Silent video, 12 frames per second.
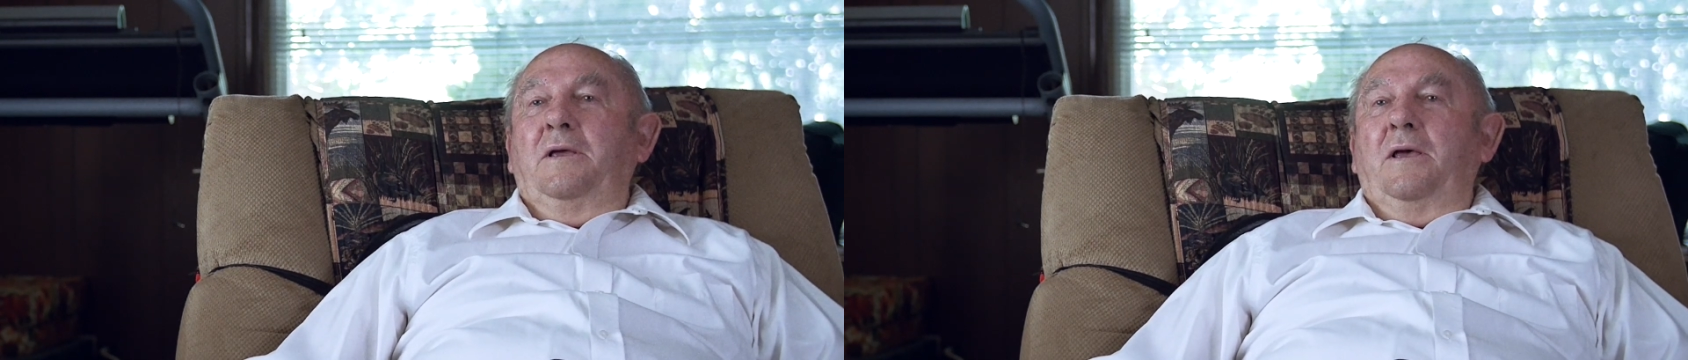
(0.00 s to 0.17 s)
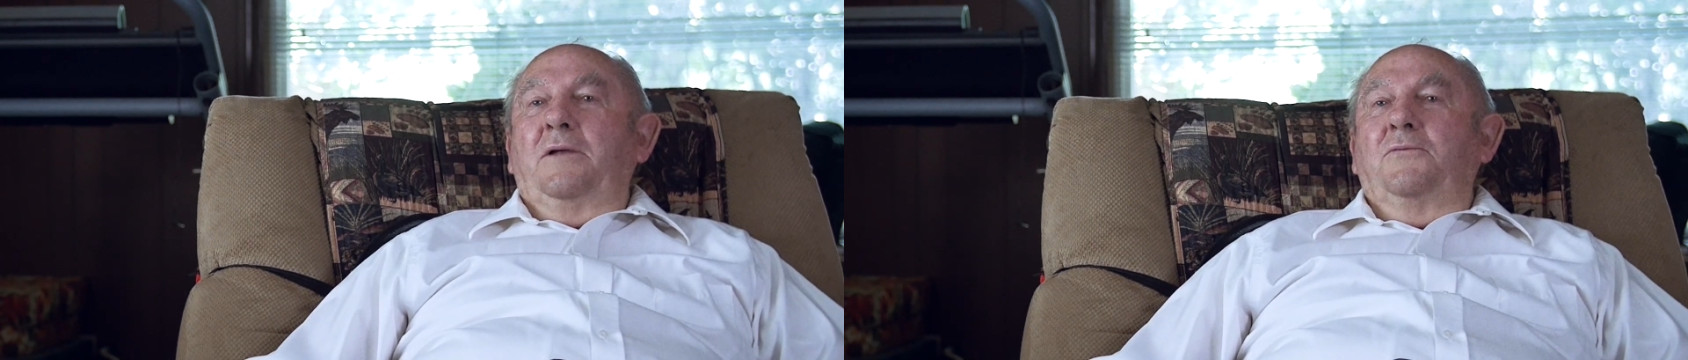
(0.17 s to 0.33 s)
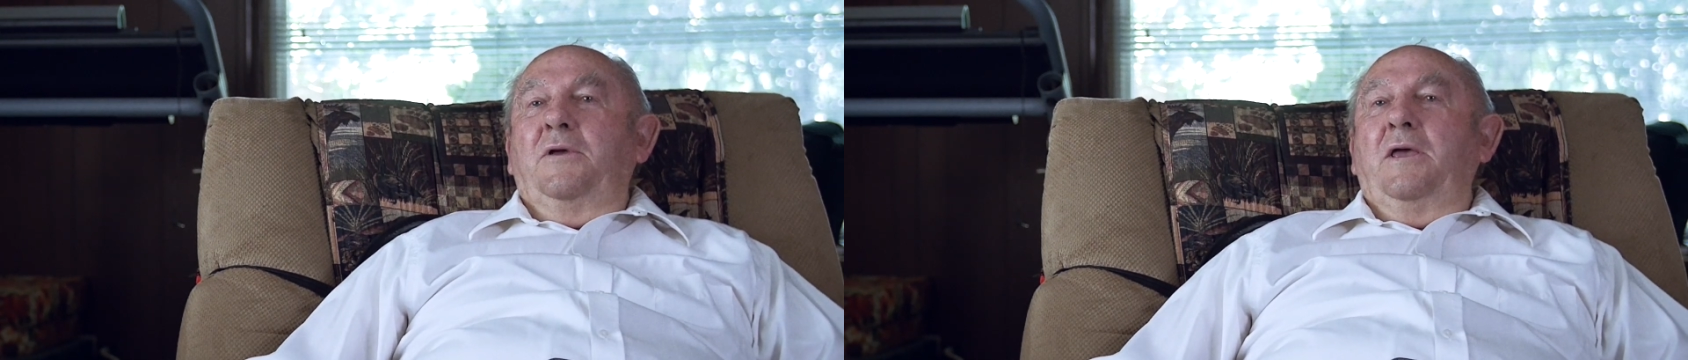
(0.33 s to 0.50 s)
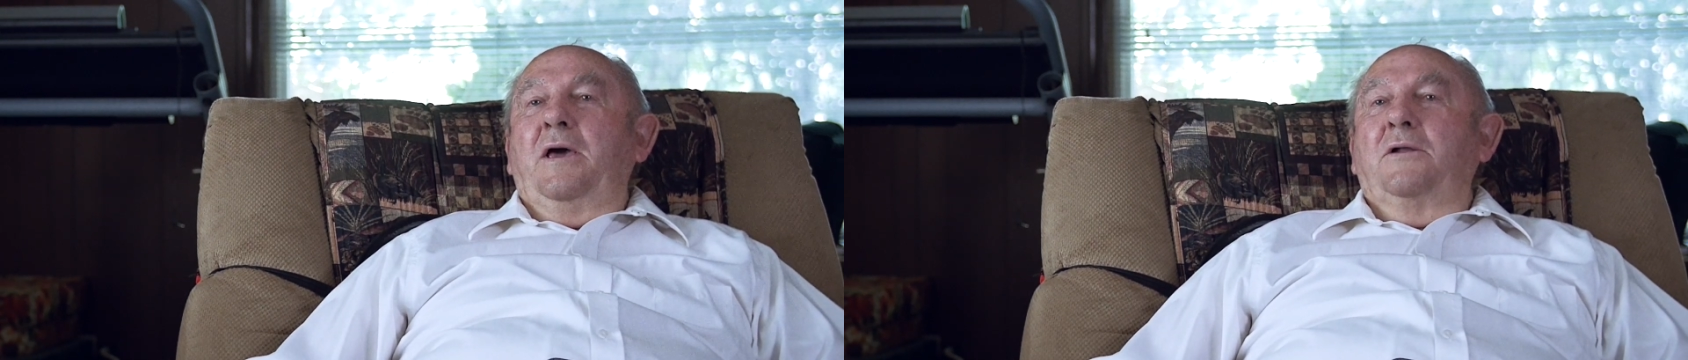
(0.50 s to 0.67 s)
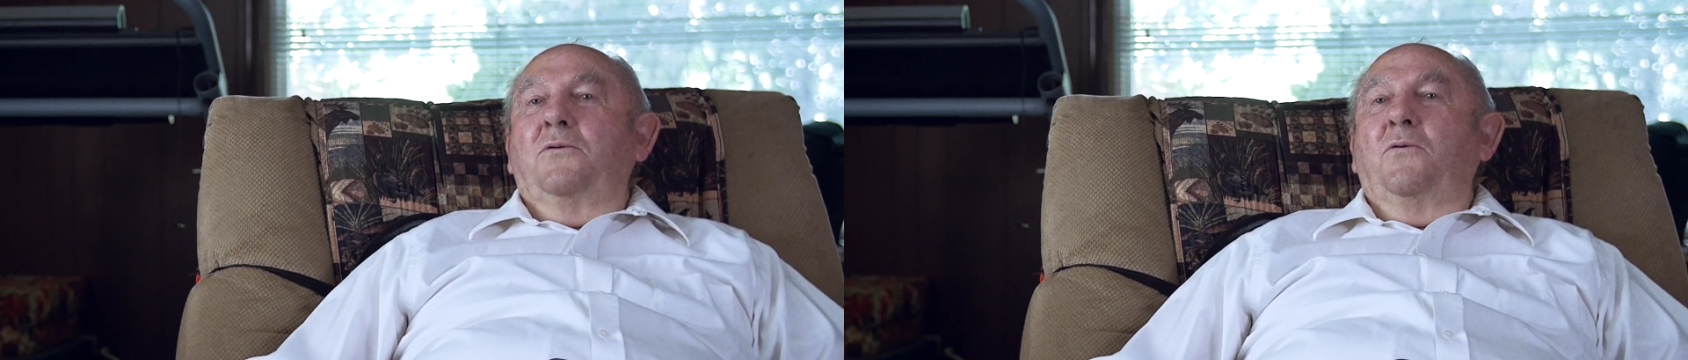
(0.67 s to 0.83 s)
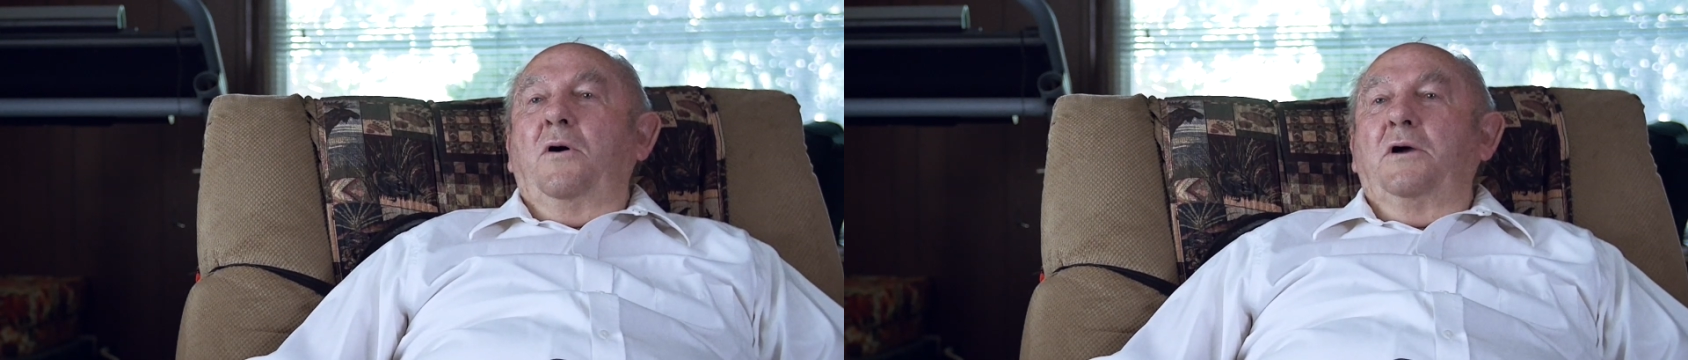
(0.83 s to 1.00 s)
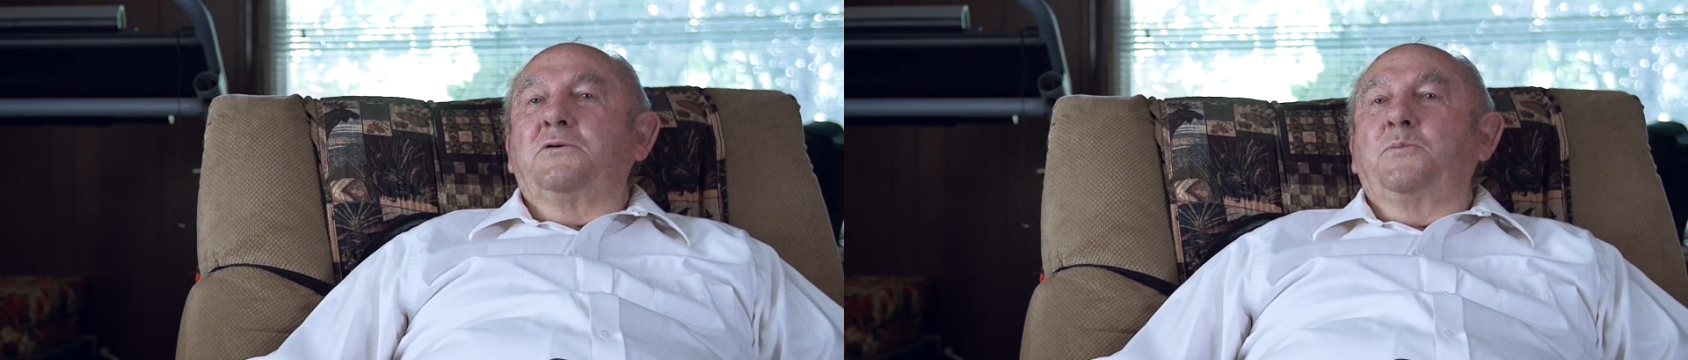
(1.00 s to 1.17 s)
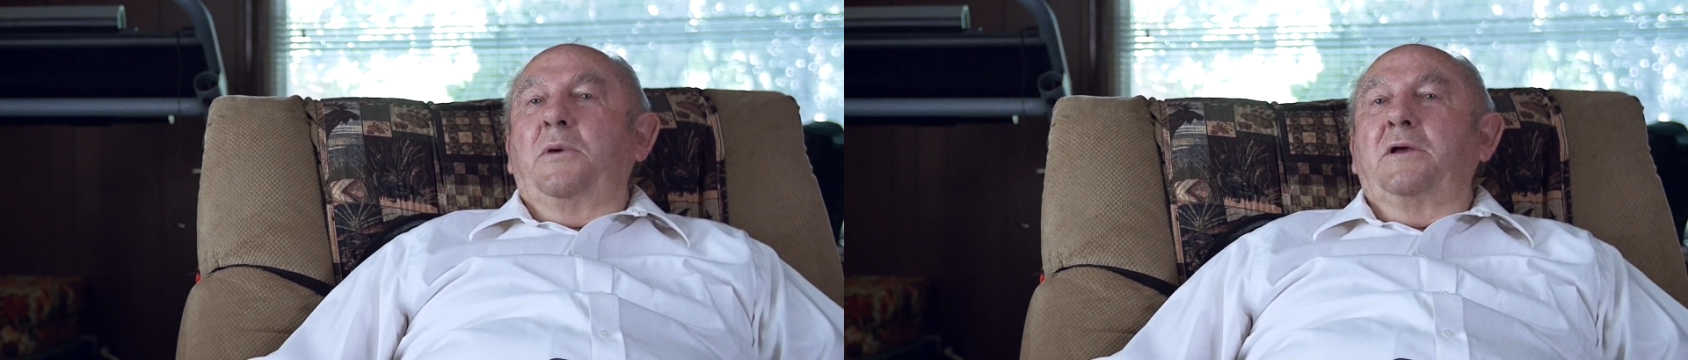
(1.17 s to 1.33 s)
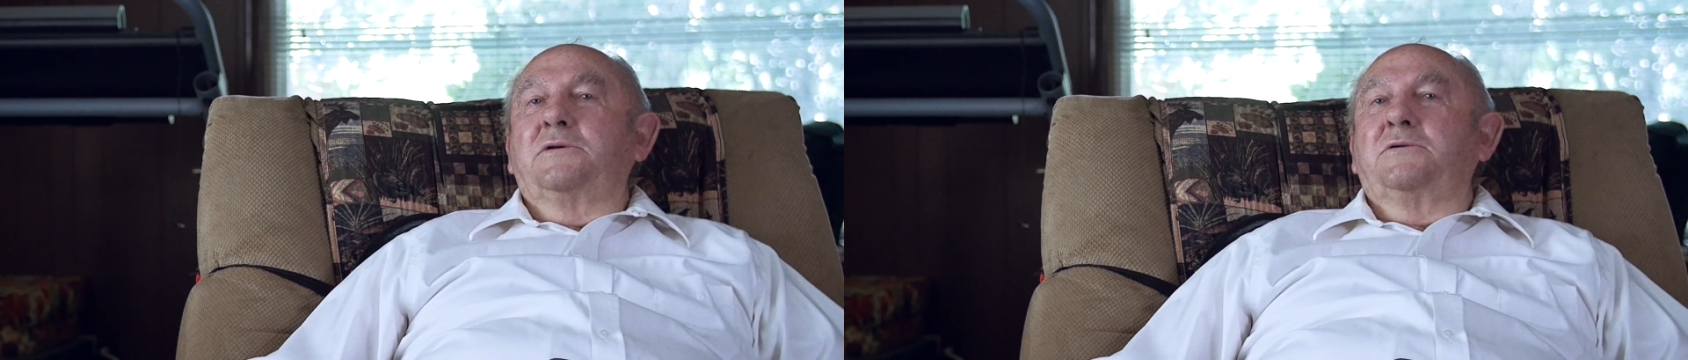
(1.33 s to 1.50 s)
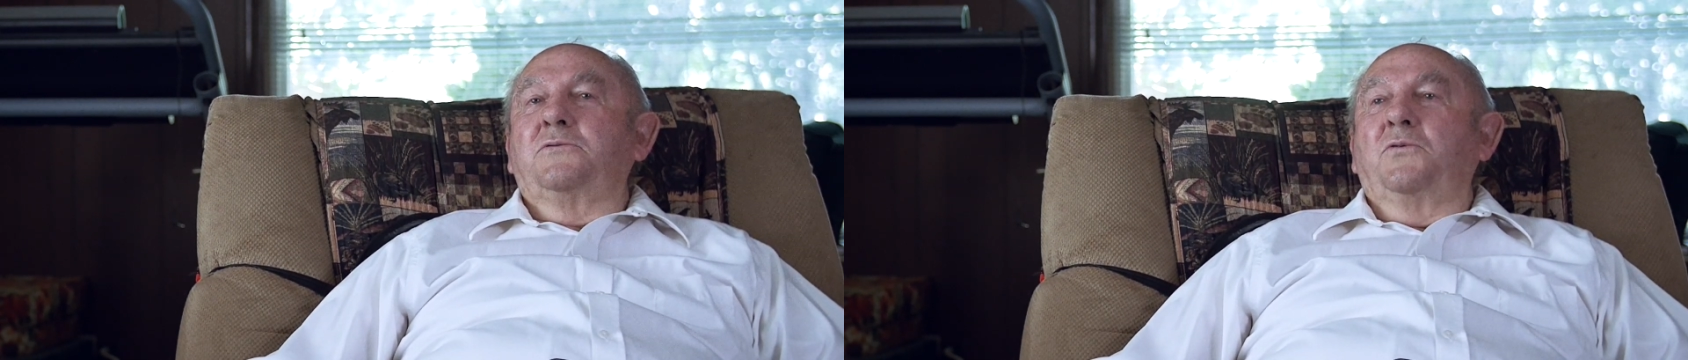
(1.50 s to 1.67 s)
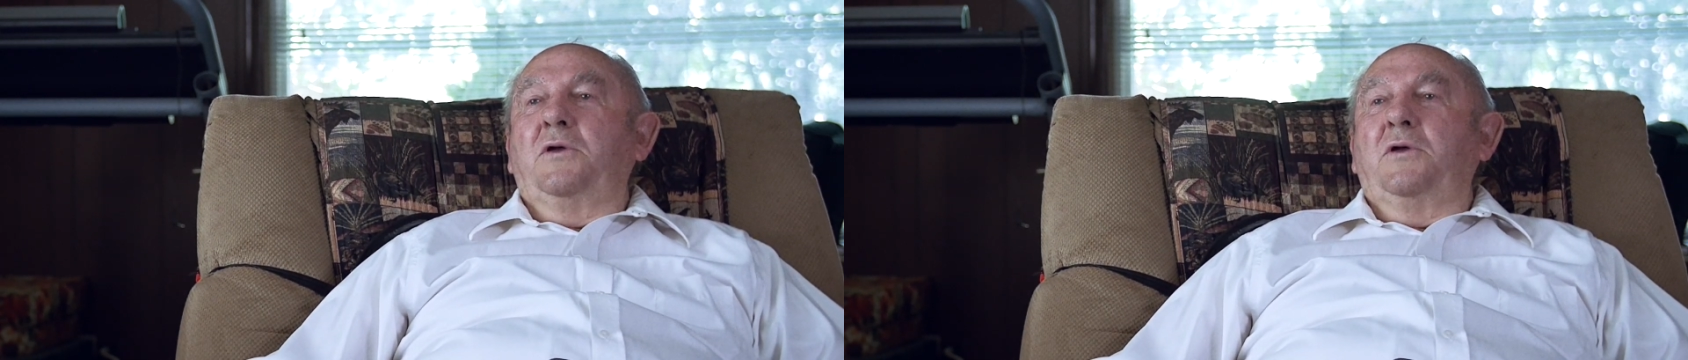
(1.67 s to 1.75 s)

and we had a wash basin.